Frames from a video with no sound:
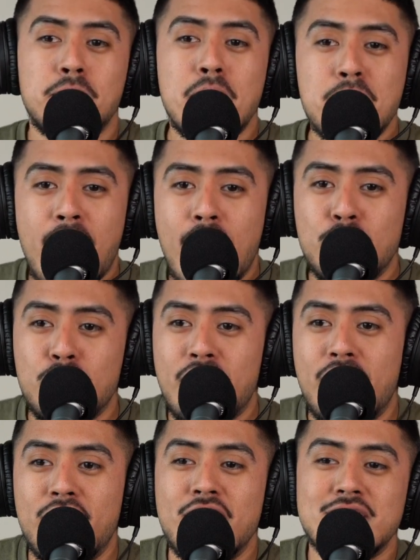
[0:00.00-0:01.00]
be mindful
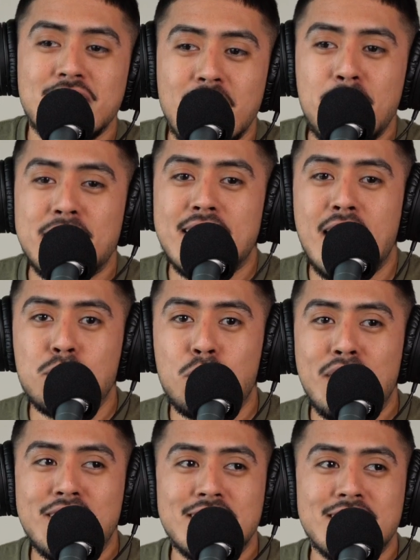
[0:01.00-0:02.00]
that there's going to be times where
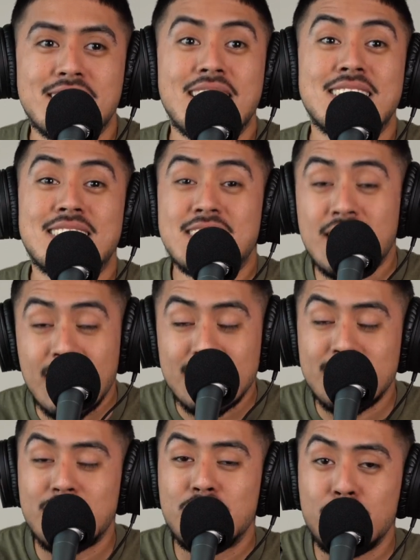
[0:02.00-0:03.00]
it just
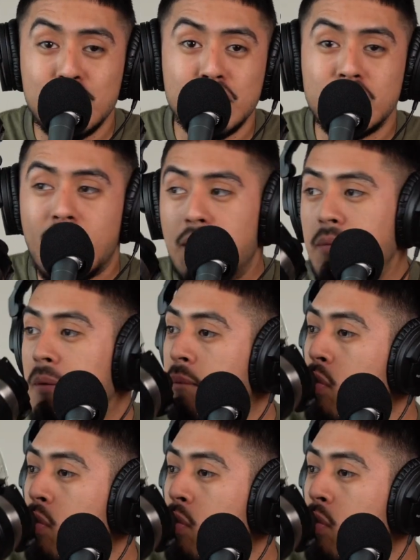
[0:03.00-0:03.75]
sucks to do the job.